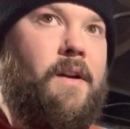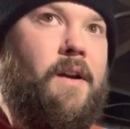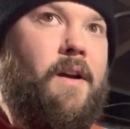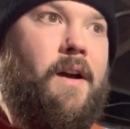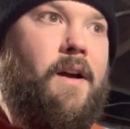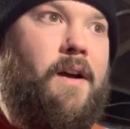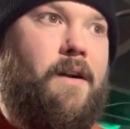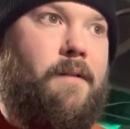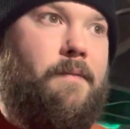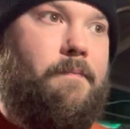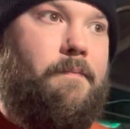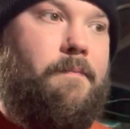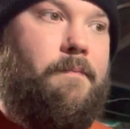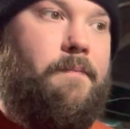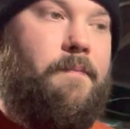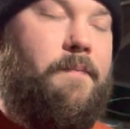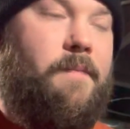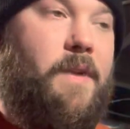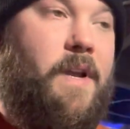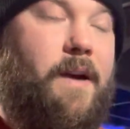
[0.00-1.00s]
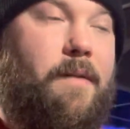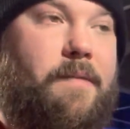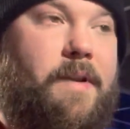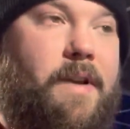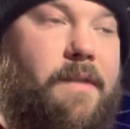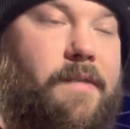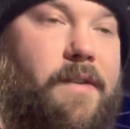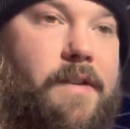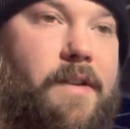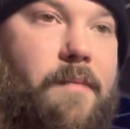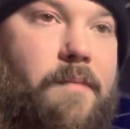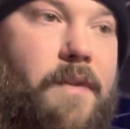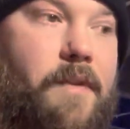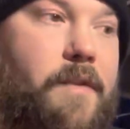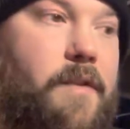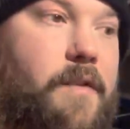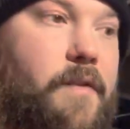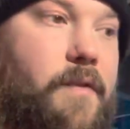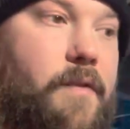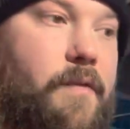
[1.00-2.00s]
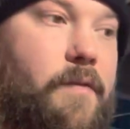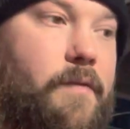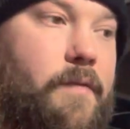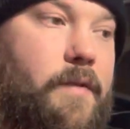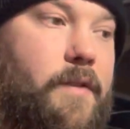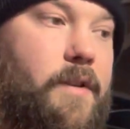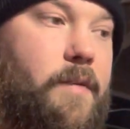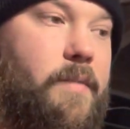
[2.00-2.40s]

um, yeah, definitely something to,